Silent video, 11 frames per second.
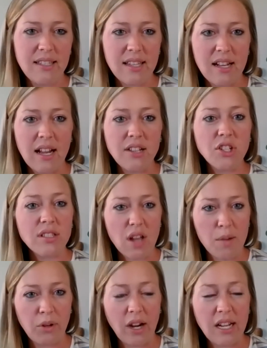and then I just
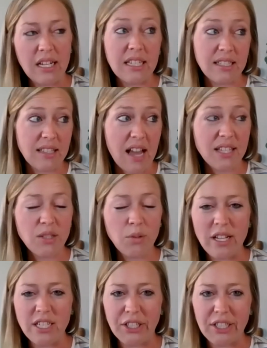upgraded this last
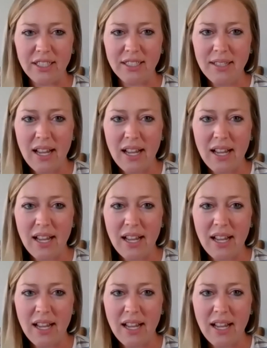winter